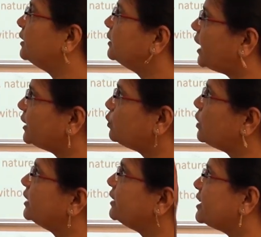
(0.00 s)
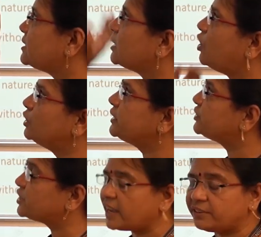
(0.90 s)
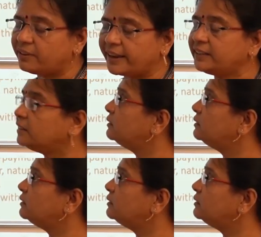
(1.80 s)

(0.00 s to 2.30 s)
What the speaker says: The other one, yes, all the three are fine.